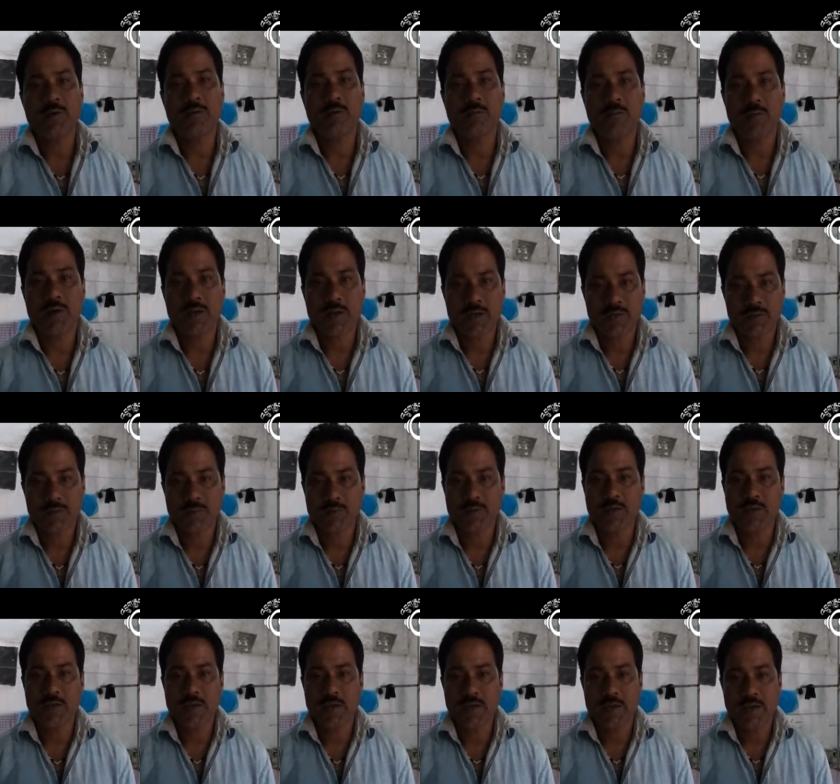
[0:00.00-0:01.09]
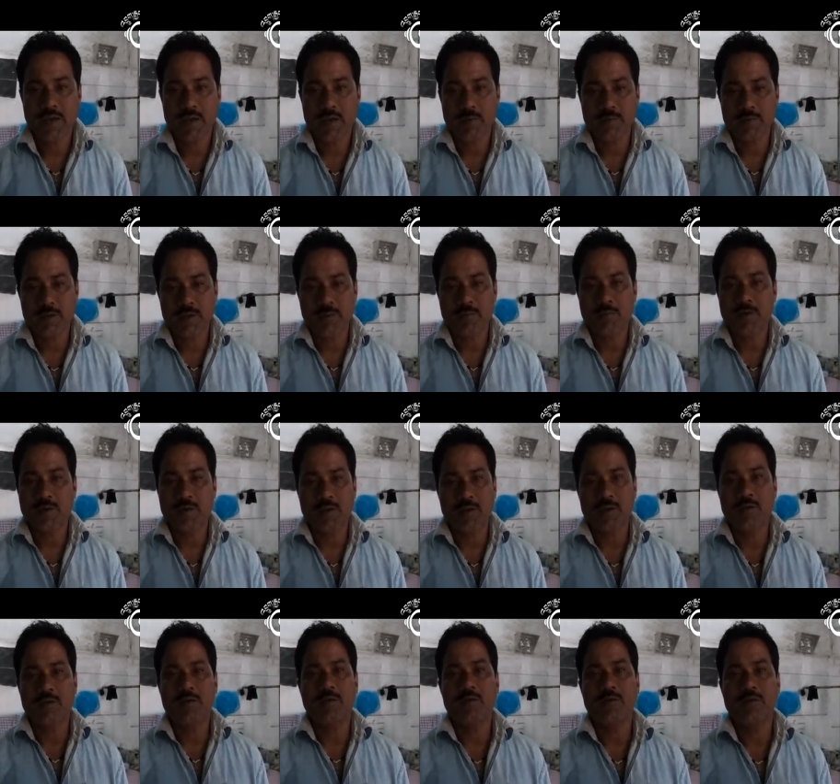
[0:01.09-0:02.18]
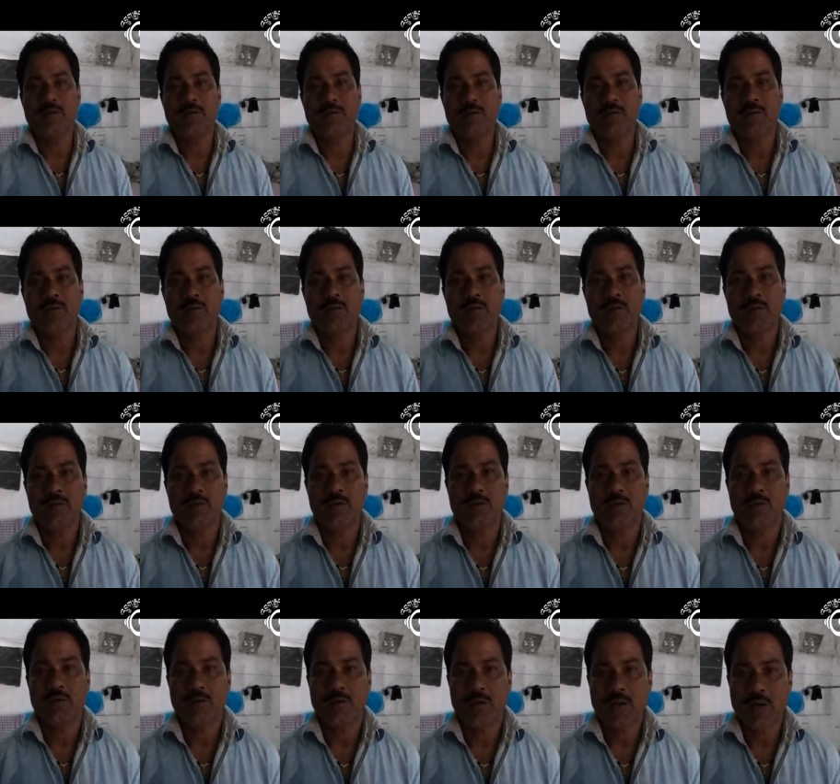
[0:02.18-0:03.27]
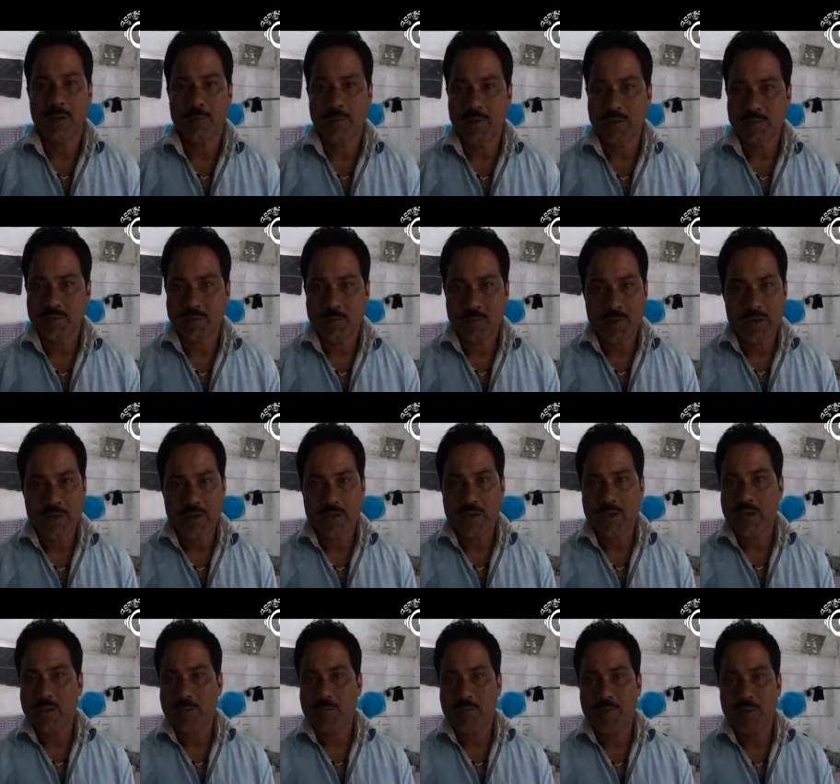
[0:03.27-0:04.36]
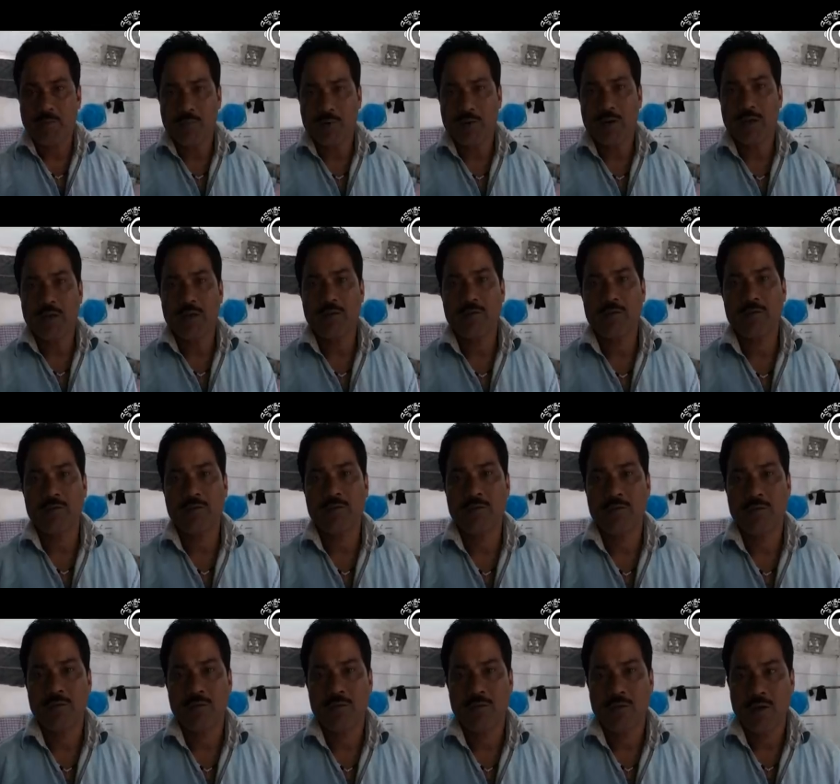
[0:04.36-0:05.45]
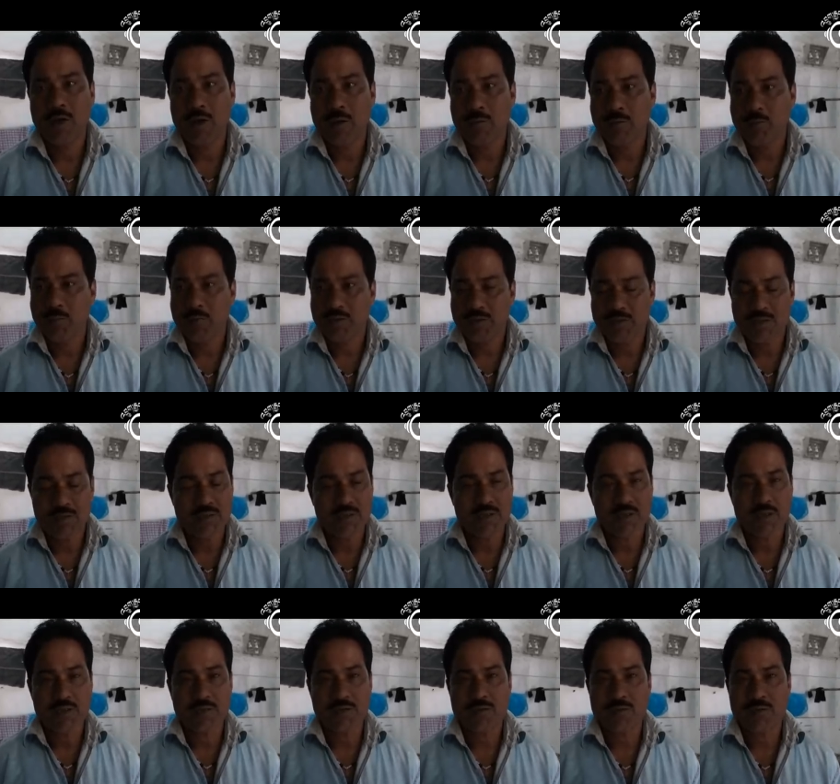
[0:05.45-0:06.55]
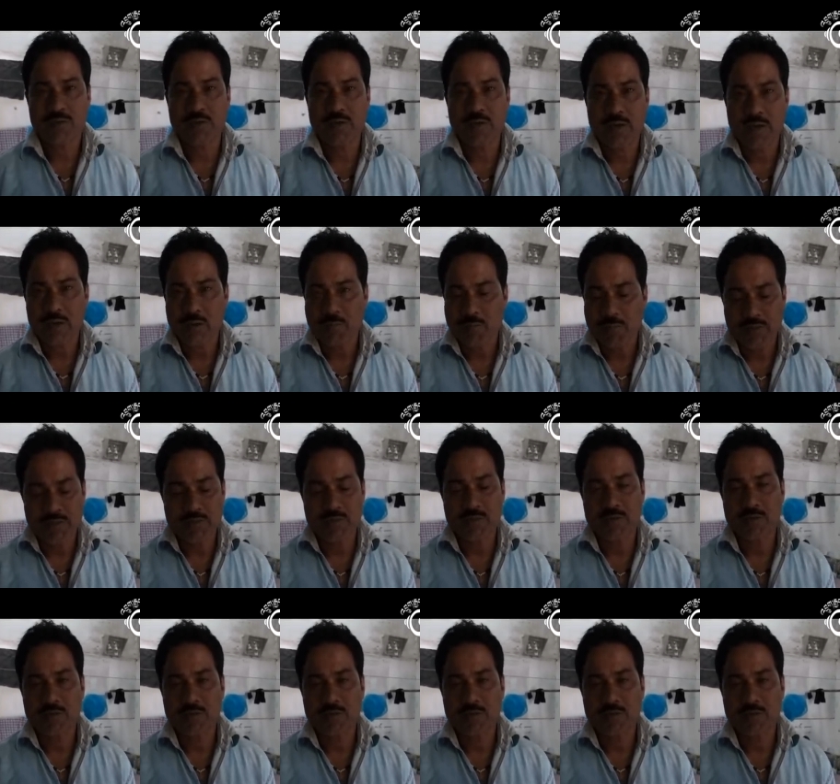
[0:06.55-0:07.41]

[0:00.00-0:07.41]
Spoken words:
We lost everything. But we are very thankful to His Majesty the King for providing food and also for the shelter provided to us.